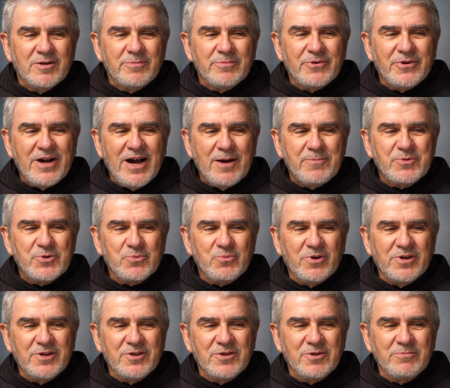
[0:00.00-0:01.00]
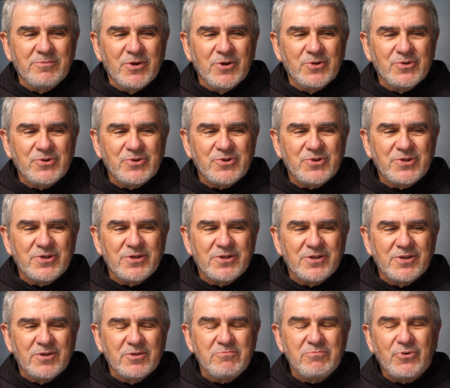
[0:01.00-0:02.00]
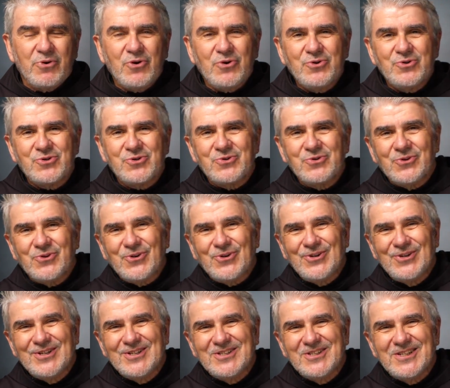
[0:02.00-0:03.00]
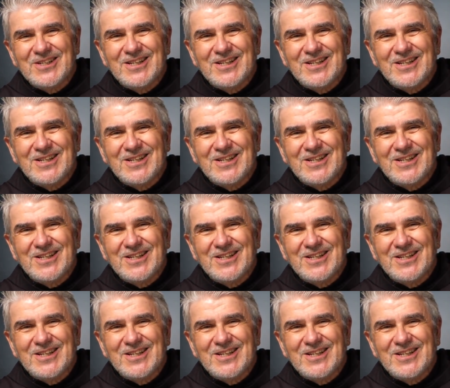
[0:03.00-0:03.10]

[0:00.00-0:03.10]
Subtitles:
perhaps one of the most personal